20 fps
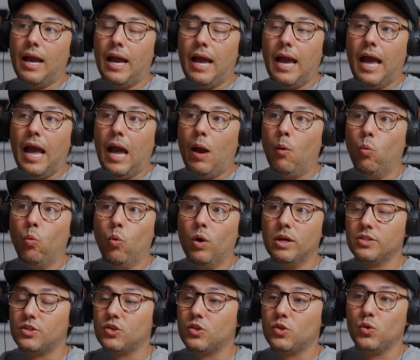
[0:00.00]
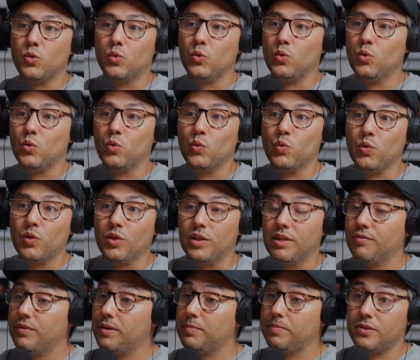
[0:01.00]
ah, wants to
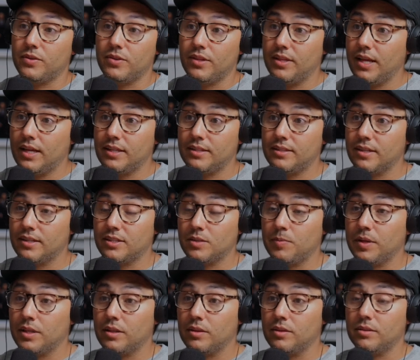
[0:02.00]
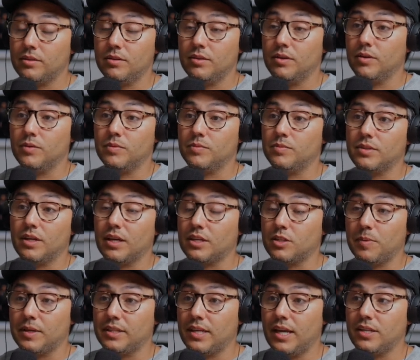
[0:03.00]
live up to the dad's expe- you know
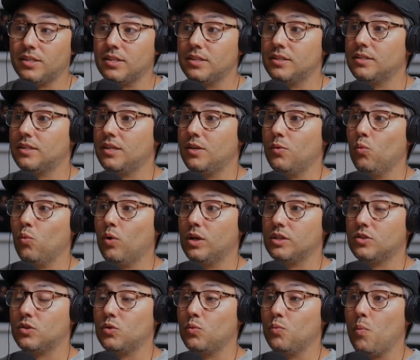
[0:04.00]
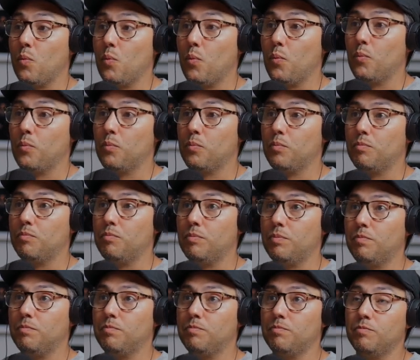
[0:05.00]
expectations. He wants to
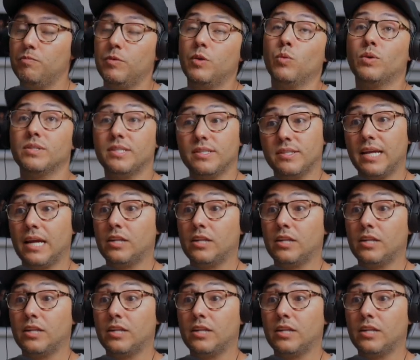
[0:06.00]
he wants his